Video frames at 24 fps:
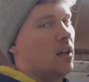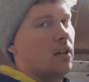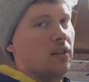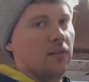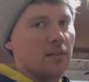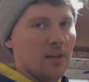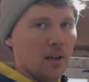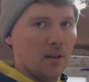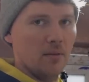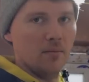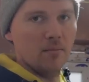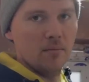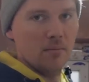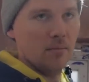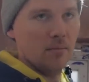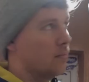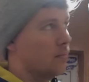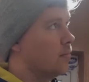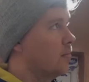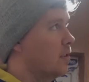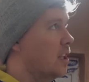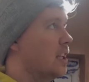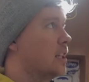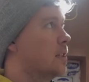So
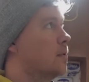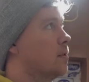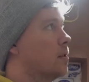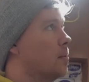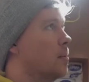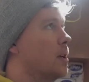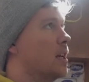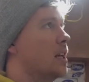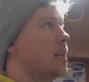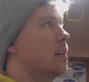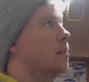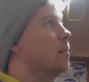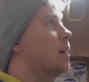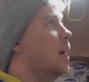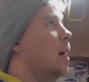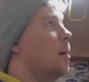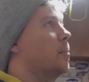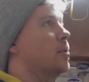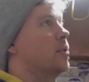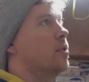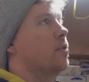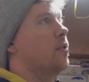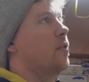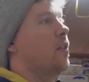this, to me,
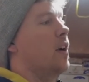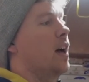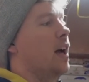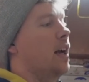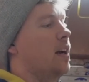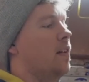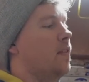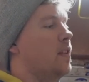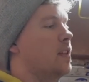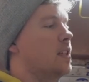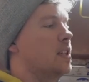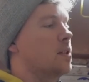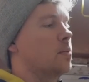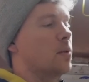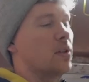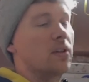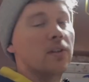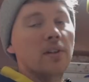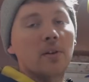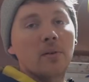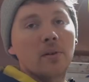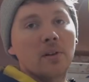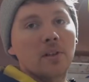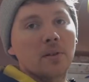absolutely fine if this is what
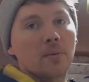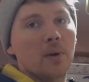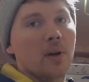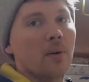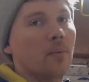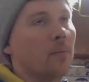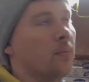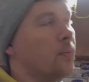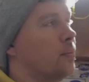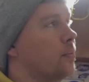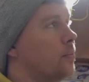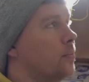you're doing as well.